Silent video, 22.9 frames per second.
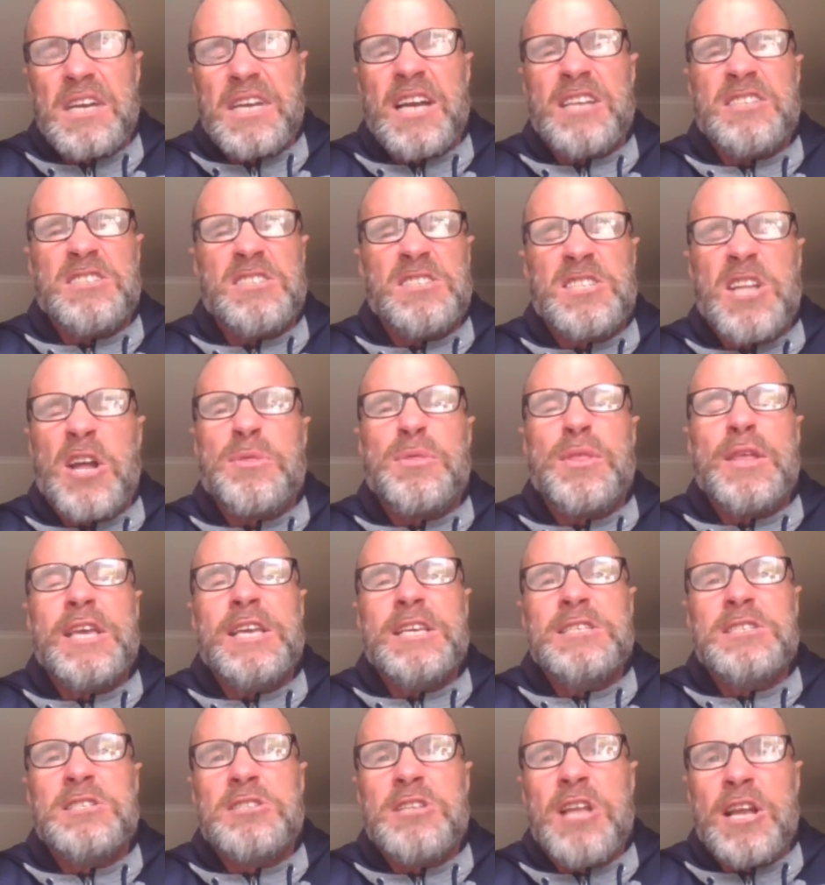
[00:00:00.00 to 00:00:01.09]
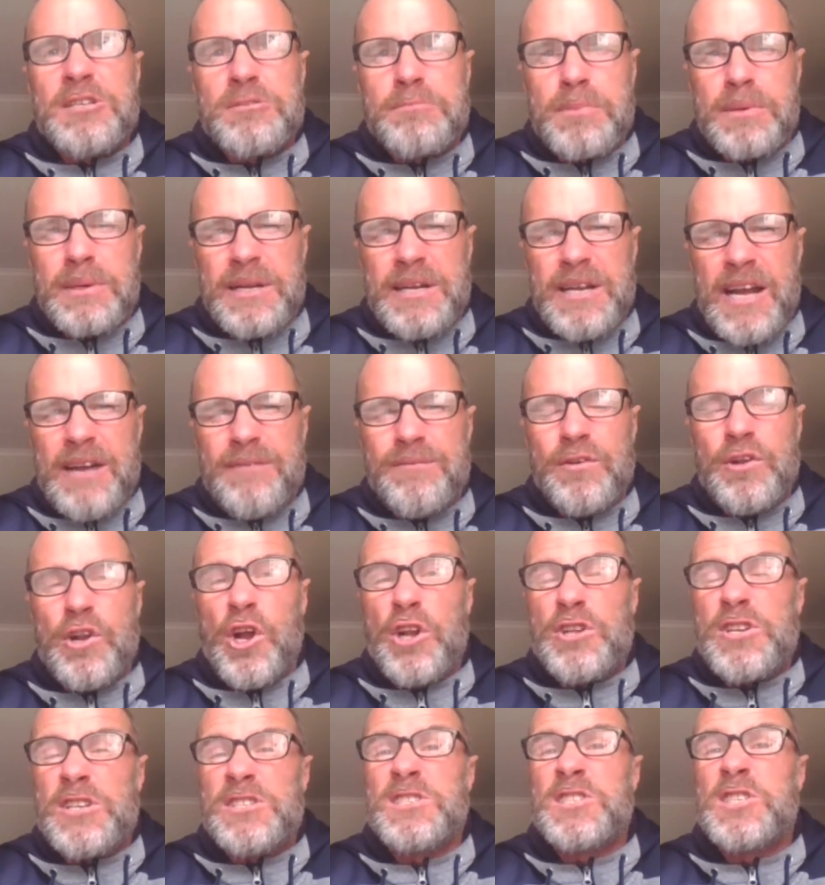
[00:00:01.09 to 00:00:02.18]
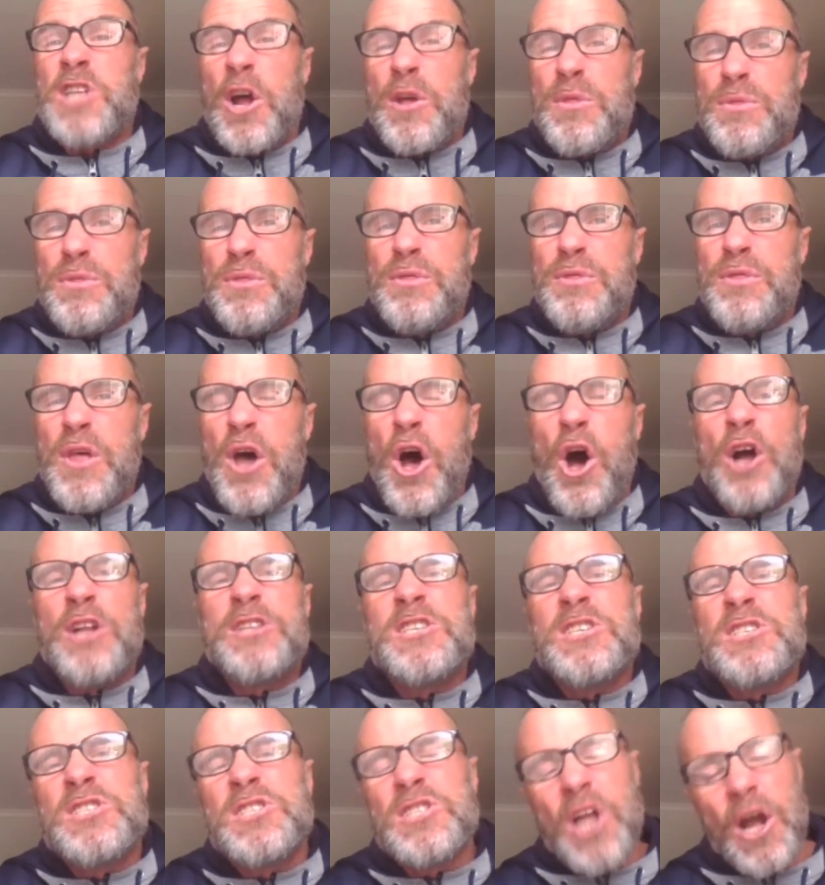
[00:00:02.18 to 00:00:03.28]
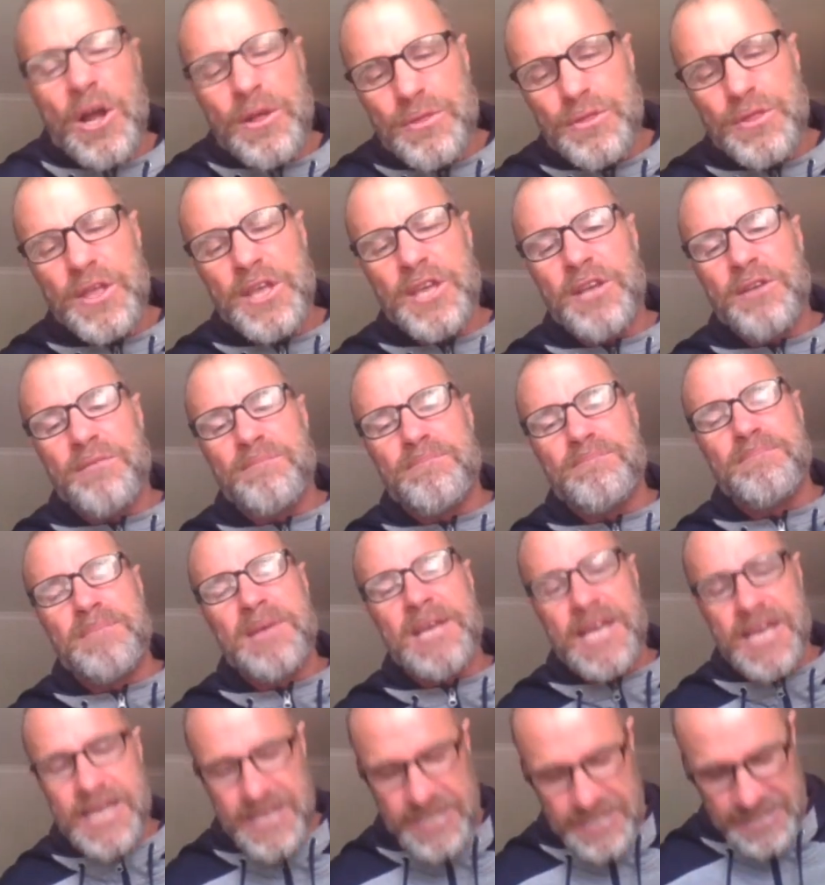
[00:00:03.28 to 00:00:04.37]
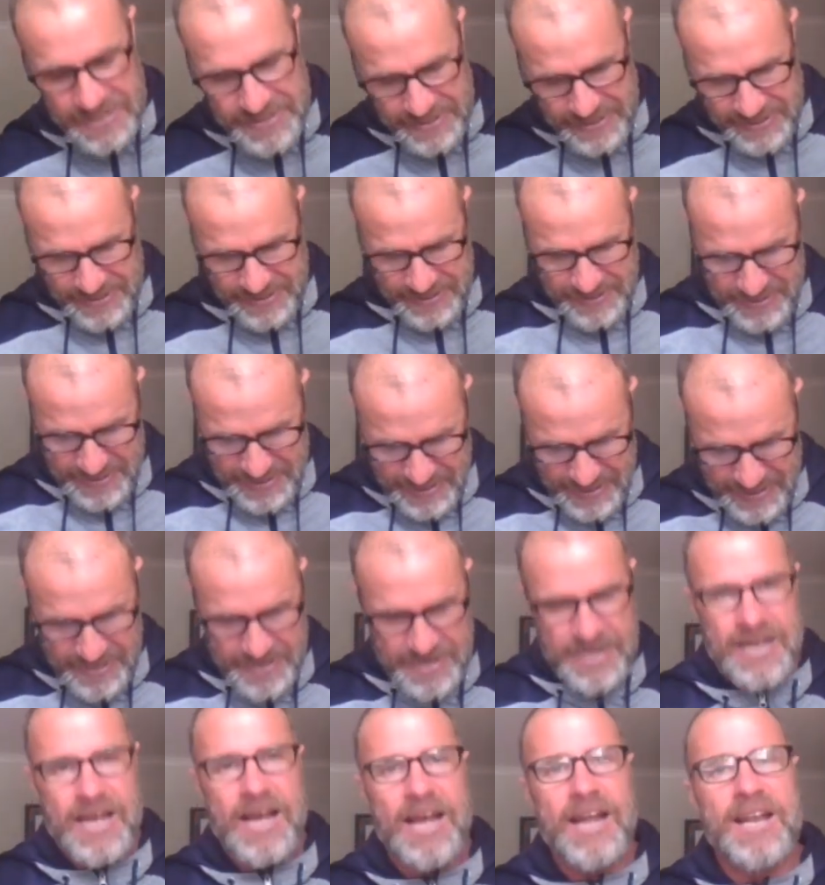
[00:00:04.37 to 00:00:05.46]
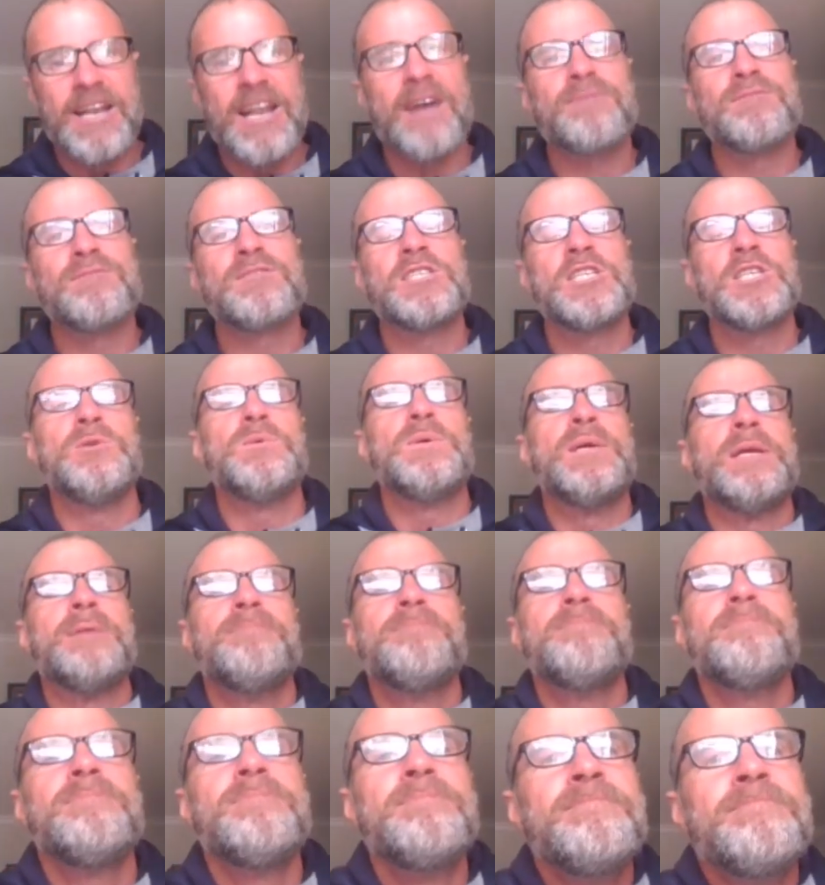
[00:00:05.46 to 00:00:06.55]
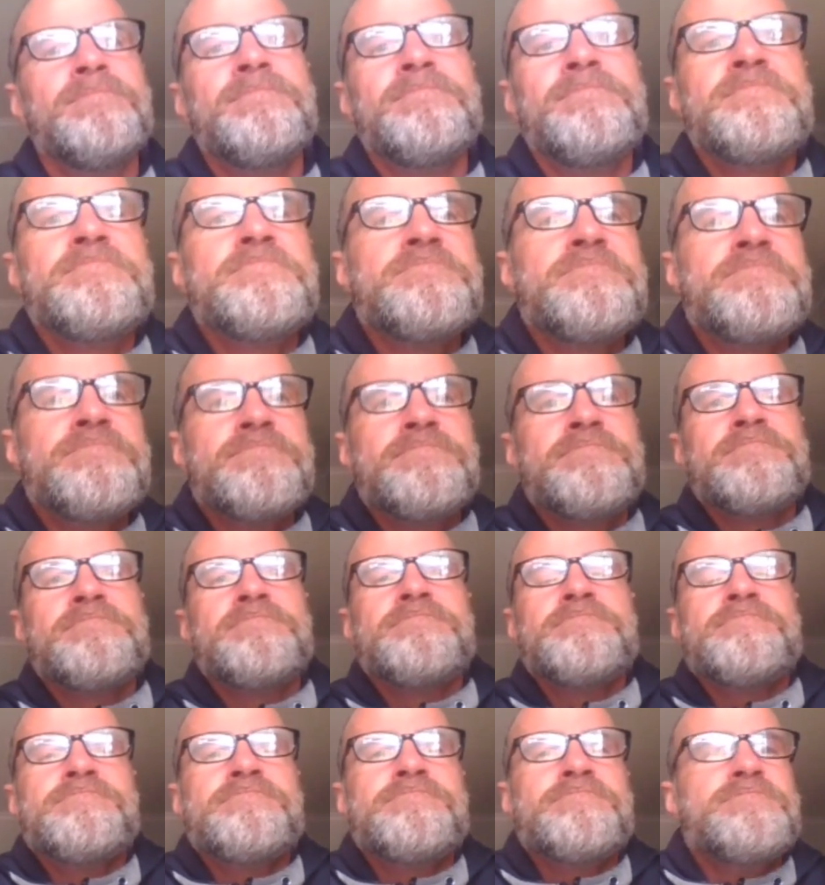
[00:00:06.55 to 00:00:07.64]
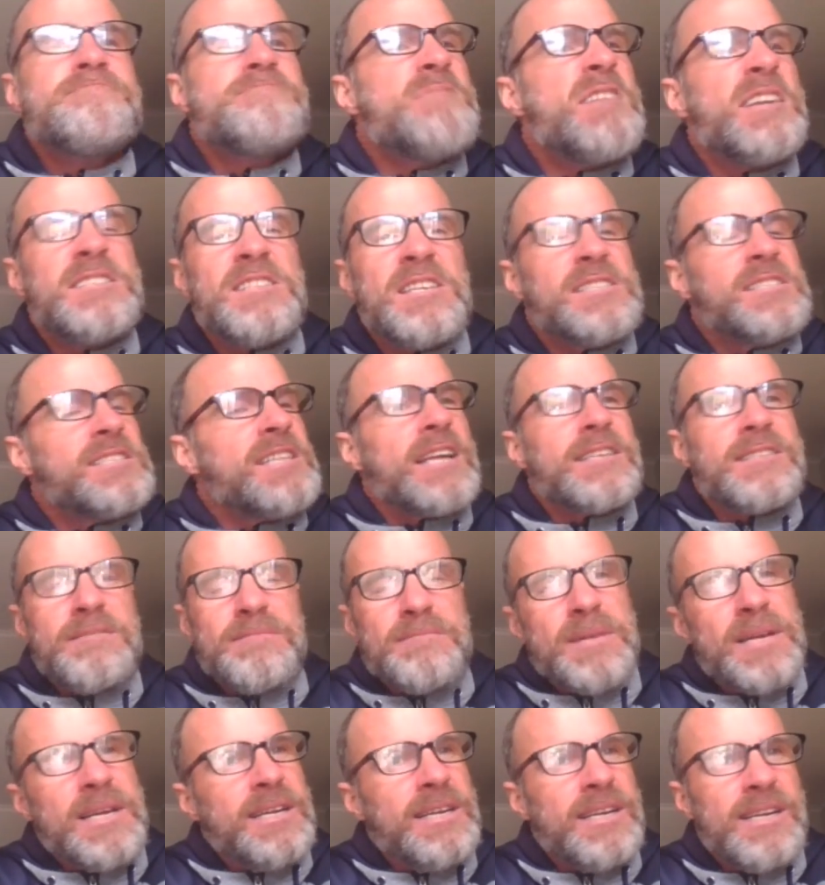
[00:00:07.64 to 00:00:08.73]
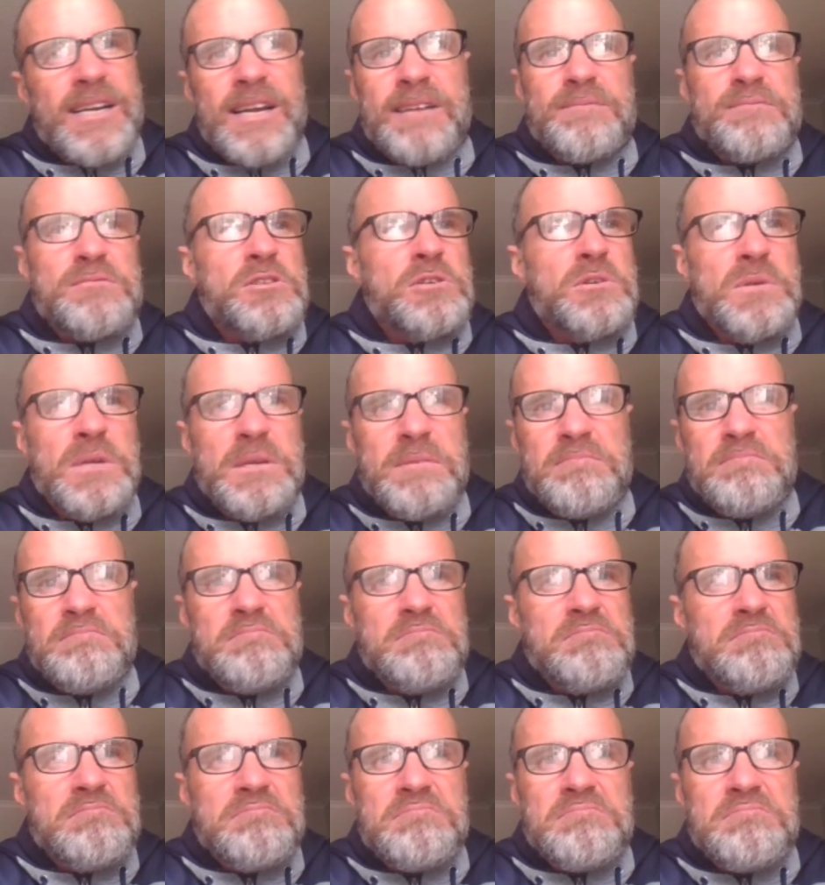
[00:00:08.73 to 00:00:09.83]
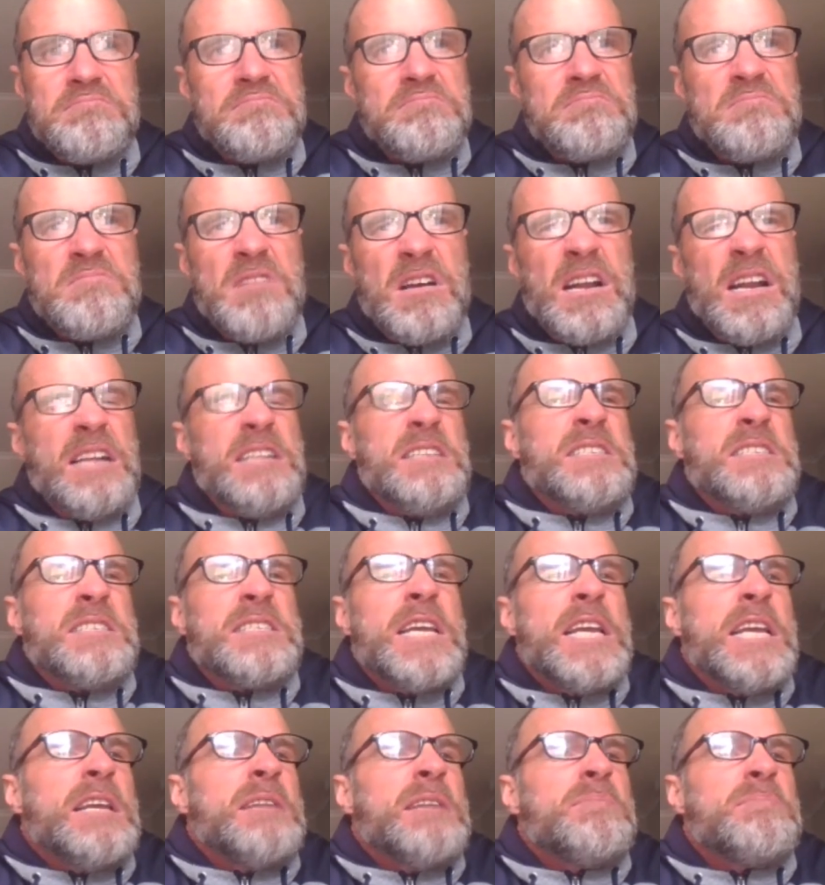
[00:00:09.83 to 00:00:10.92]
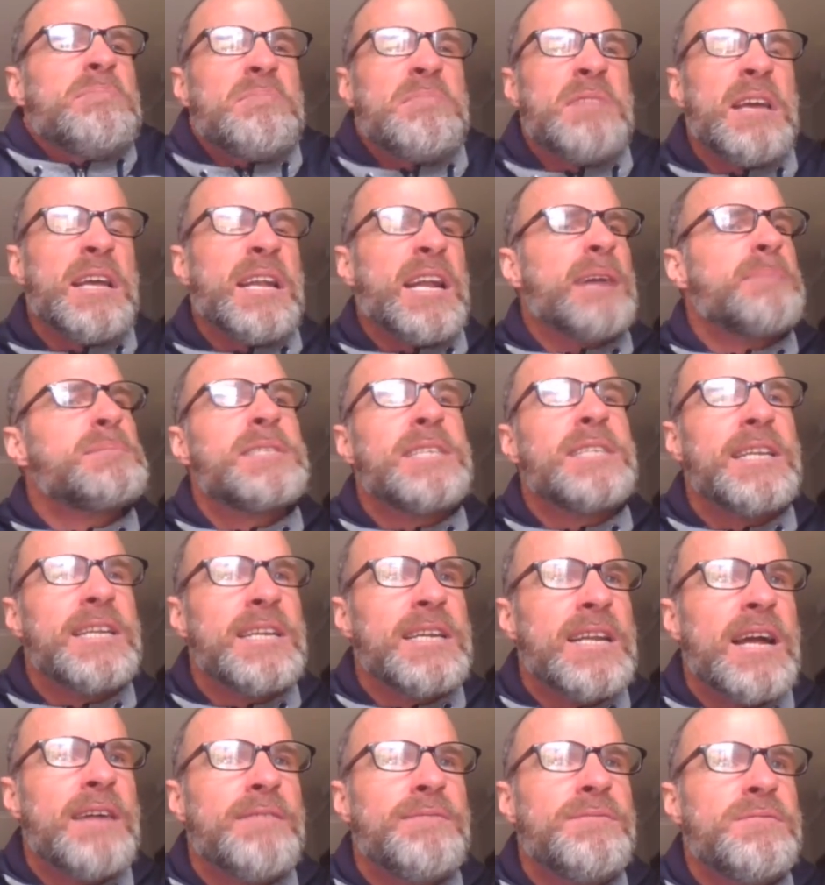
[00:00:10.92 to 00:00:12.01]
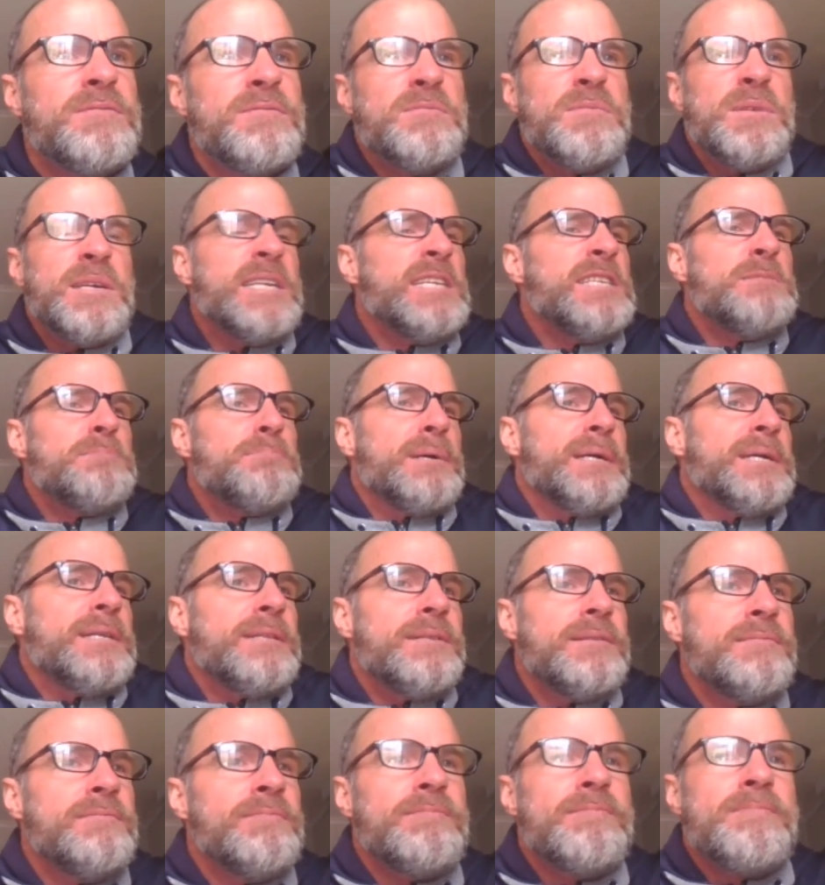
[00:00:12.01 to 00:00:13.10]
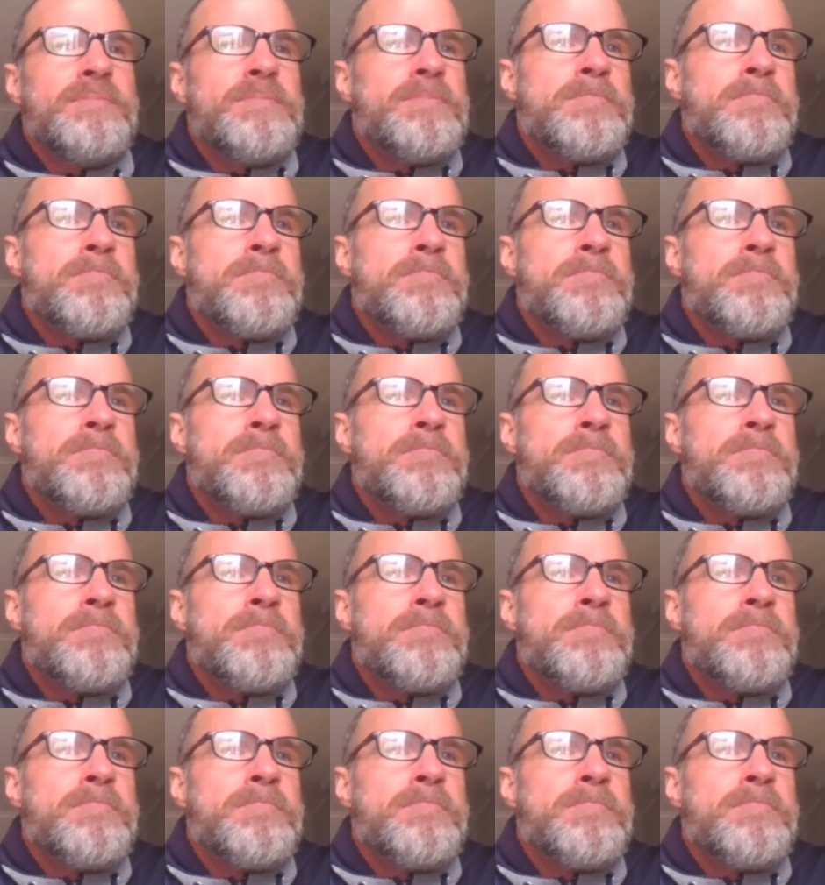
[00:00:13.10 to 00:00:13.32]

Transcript: Okay, I just don't think he's desperate enough, and I just don't think it means enough to him. It just doesn't mean enough to him. I don't see him get upset enough when he's beaten.